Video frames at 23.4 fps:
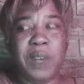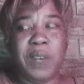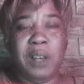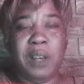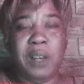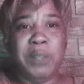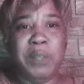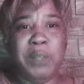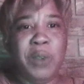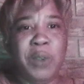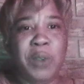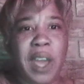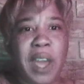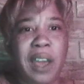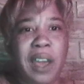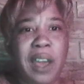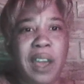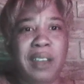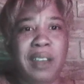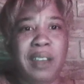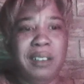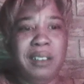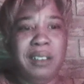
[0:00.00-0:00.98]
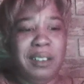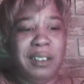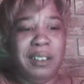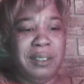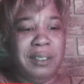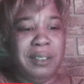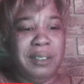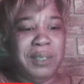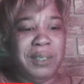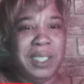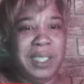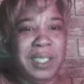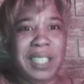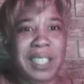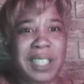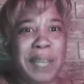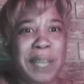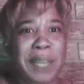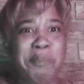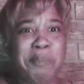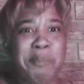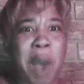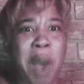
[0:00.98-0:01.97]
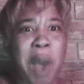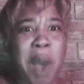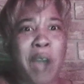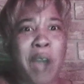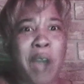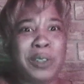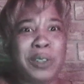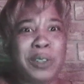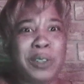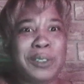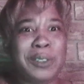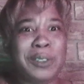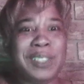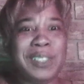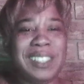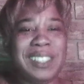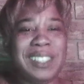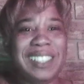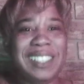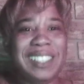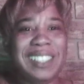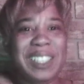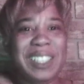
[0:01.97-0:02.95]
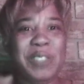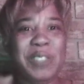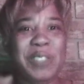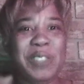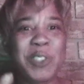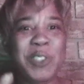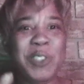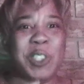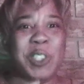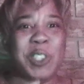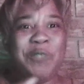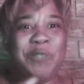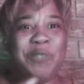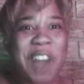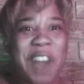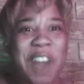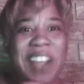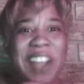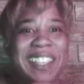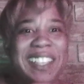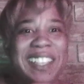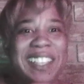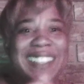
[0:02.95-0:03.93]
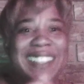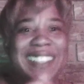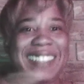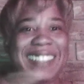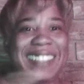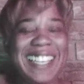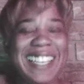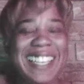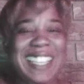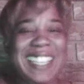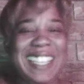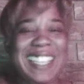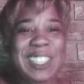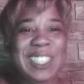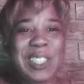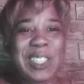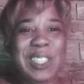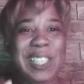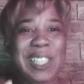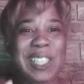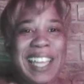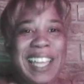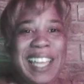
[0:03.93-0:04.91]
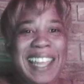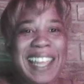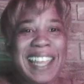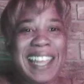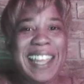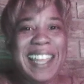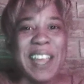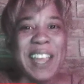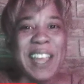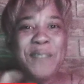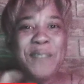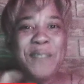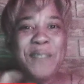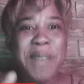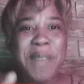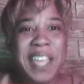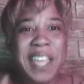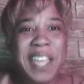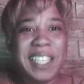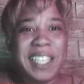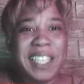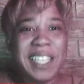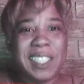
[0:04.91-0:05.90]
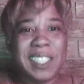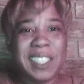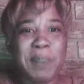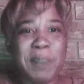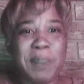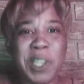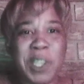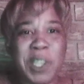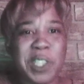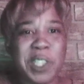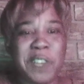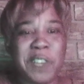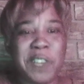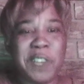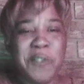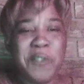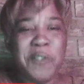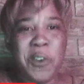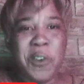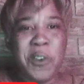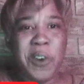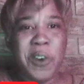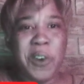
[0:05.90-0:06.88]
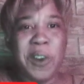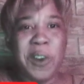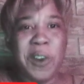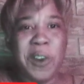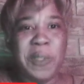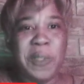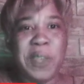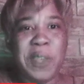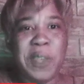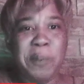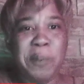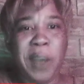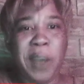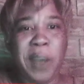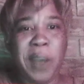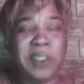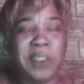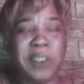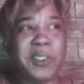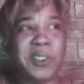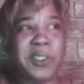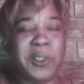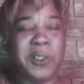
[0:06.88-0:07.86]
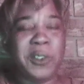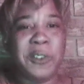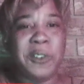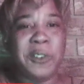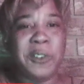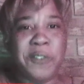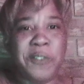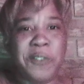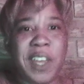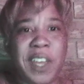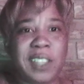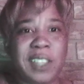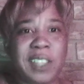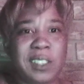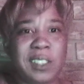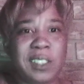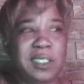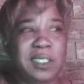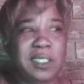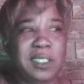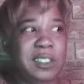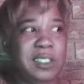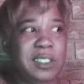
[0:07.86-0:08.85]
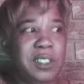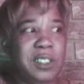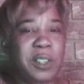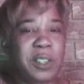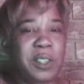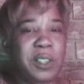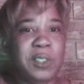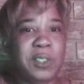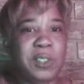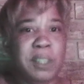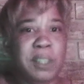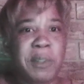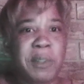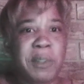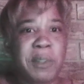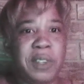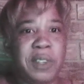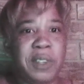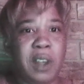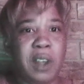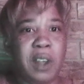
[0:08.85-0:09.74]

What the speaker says: you had like bottles and you just finding things to like make, especially for the practical effects and, you know, some of the,